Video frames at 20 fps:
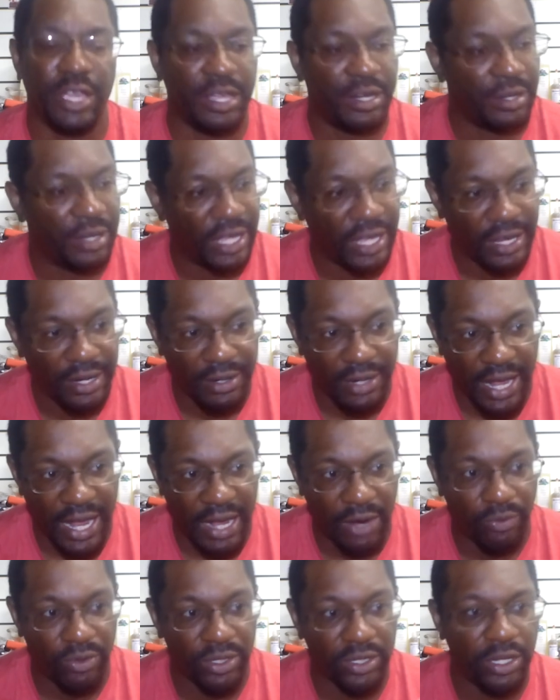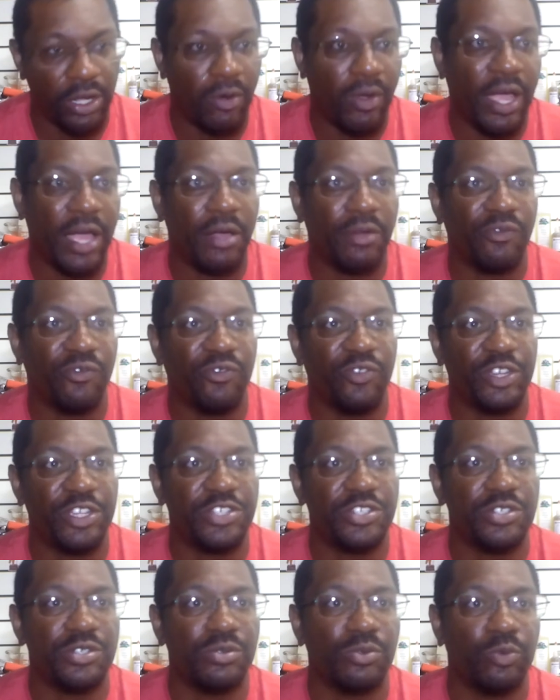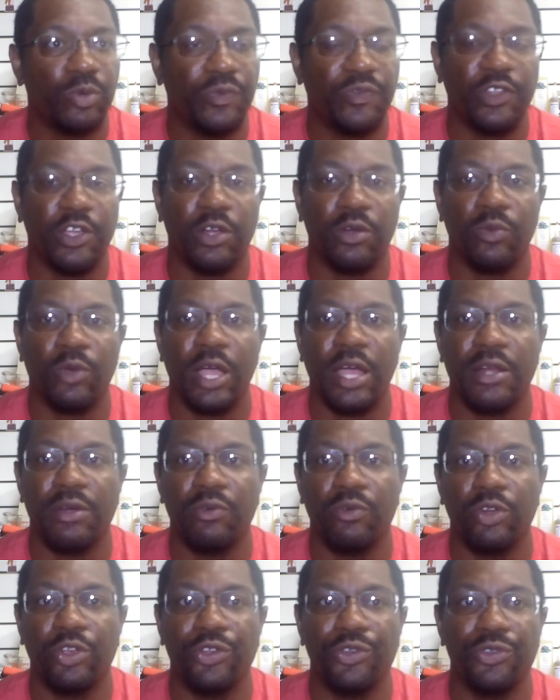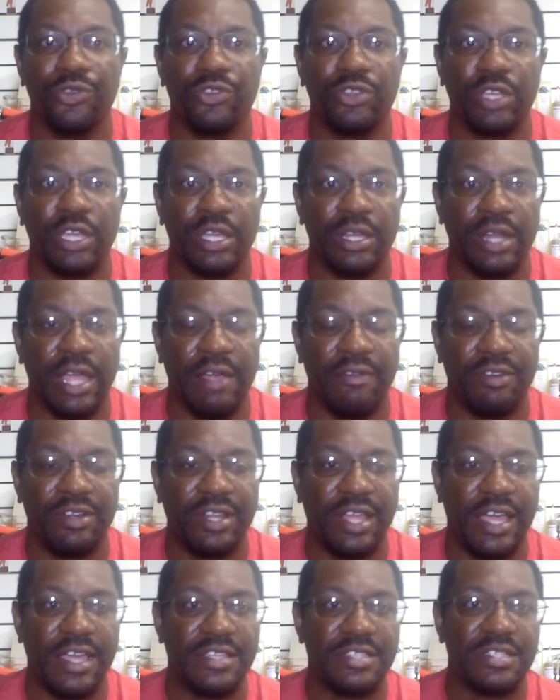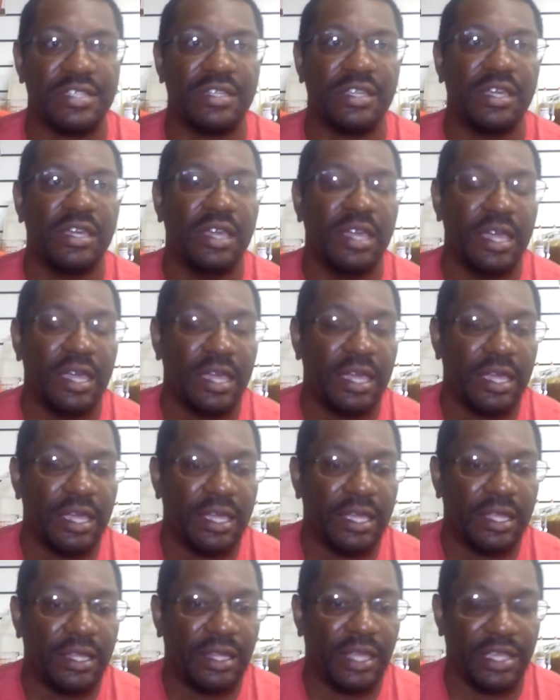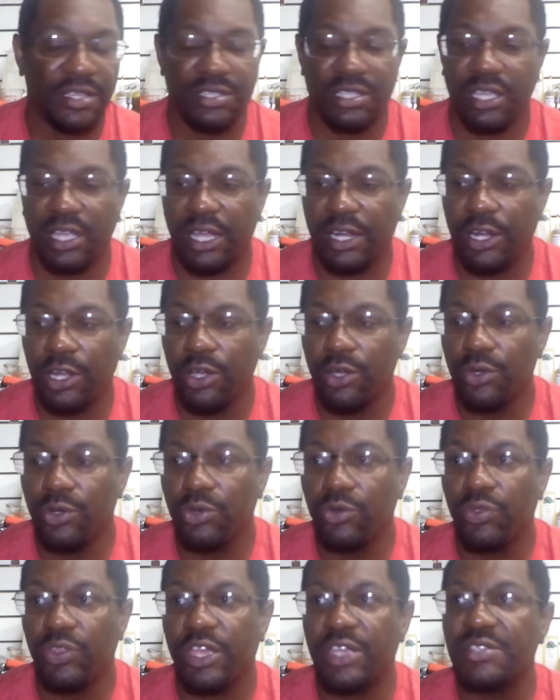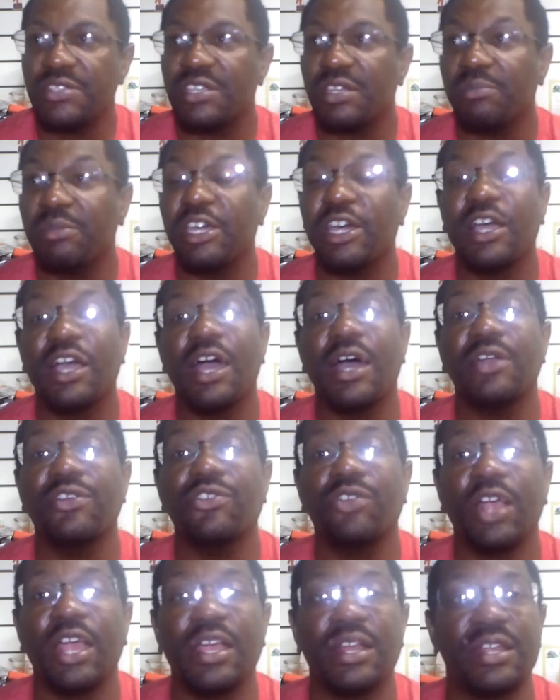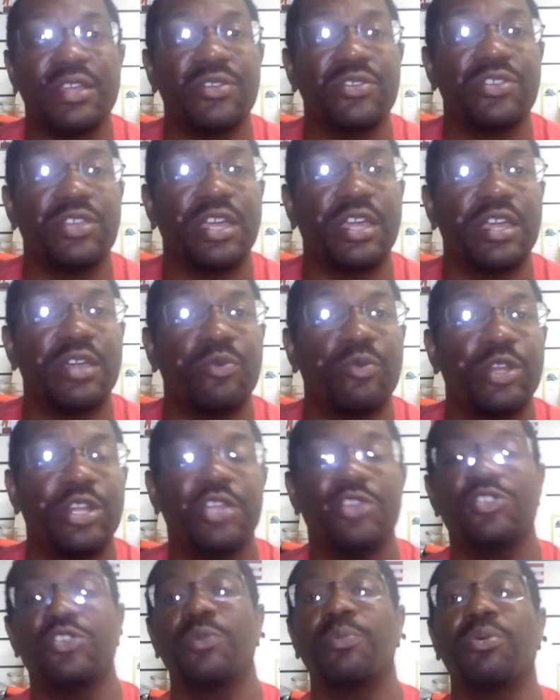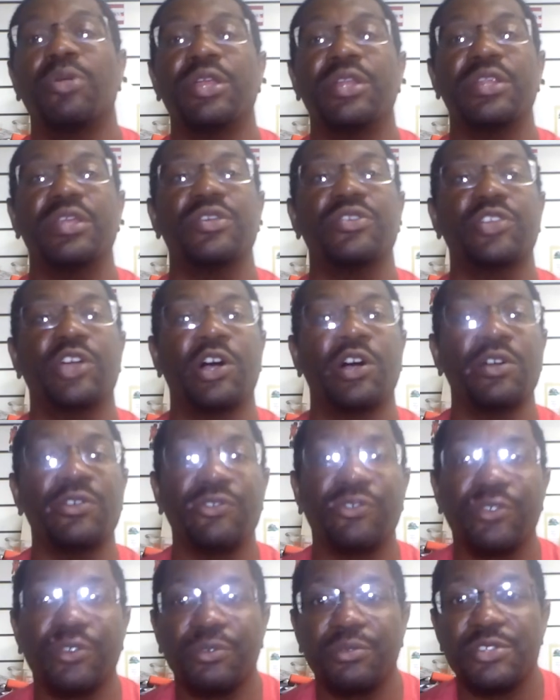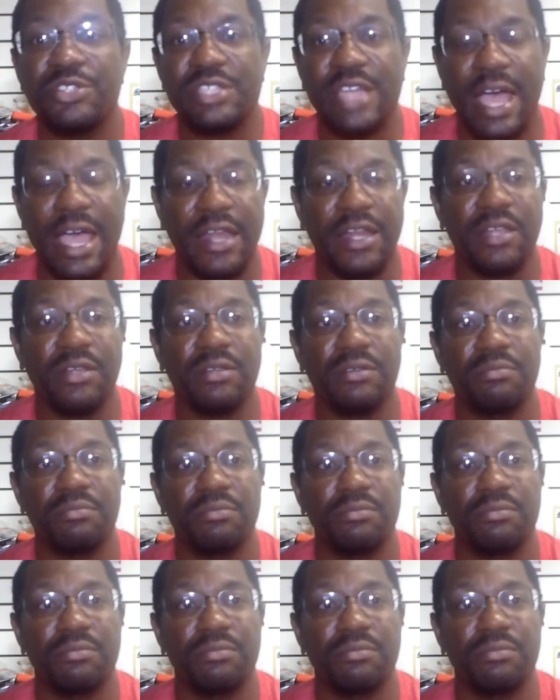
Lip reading: and that I would go out fish with their rod and reels and advertise it. Next thing I know, they sent me a contract and said, we need you to print this off, sign it,